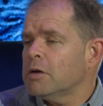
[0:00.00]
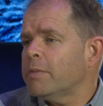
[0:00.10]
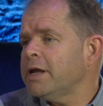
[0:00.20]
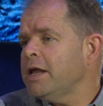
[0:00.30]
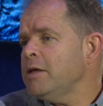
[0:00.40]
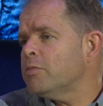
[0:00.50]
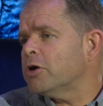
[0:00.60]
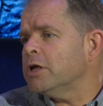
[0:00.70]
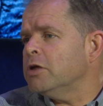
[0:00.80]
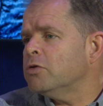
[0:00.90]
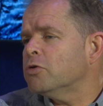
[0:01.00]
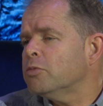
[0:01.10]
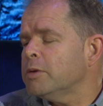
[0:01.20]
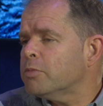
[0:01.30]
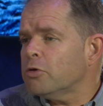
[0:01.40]
but anybody,
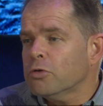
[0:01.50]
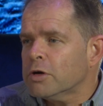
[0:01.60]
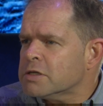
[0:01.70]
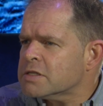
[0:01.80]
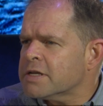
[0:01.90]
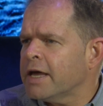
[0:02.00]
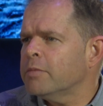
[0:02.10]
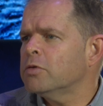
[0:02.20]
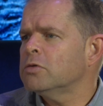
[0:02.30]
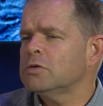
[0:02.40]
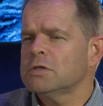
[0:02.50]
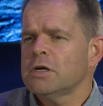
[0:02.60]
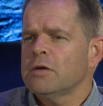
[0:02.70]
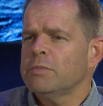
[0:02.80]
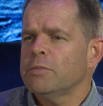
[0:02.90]
people who are disabled,
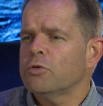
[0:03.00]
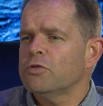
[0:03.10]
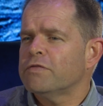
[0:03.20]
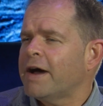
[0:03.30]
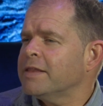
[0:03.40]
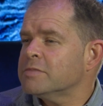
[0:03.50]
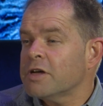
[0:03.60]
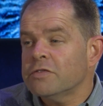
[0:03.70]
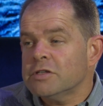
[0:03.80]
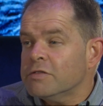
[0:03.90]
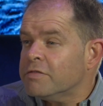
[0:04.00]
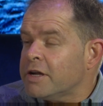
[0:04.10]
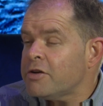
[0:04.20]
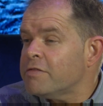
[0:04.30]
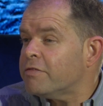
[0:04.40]
people who find themselves in a
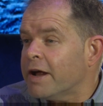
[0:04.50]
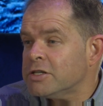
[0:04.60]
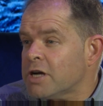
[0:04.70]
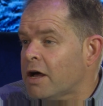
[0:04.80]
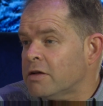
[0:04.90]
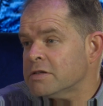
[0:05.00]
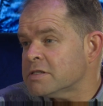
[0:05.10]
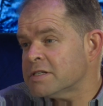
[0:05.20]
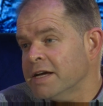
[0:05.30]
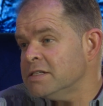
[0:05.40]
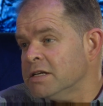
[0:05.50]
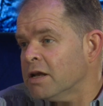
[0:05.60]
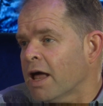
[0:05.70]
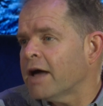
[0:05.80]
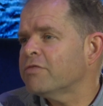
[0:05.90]
very fragile state
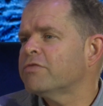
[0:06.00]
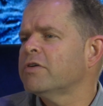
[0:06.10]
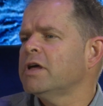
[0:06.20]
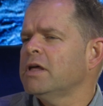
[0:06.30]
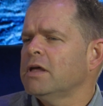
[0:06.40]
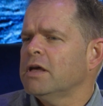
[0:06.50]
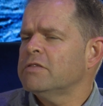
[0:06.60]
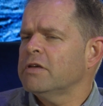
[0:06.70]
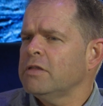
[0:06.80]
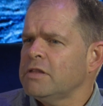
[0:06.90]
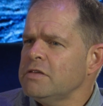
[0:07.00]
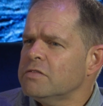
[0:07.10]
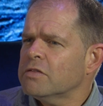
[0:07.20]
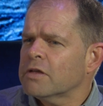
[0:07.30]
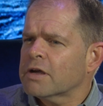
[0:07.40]
in life, and saying
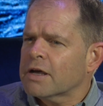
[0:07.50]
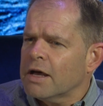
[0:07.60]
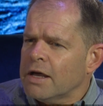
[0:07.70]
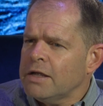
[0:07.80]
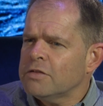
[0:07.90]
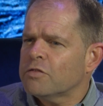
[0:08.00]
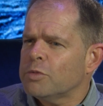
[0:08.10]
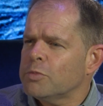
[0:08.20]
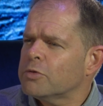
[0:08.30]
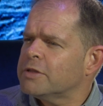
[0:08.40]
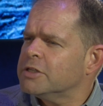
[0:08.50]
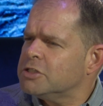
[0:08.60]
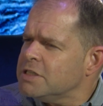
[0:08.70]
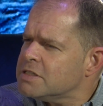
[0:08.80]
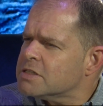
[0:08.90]
these are the kinds of people that
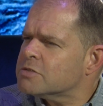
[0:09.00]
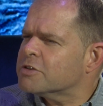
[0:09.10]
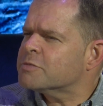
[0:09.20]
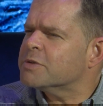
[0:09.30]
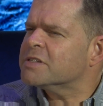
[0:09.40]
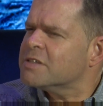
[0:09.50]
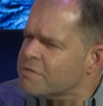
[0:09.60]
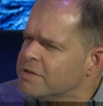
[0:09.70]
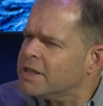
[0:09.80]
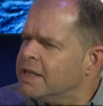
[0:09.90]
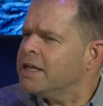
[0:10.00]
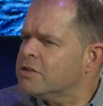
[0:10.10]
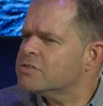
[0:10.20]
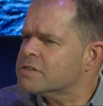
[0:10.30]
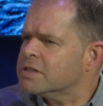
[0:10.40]
Jesus was specifically
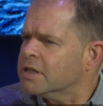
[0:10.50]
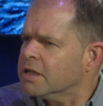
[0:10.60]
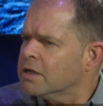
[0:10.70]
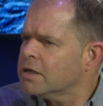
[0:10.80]
interested in.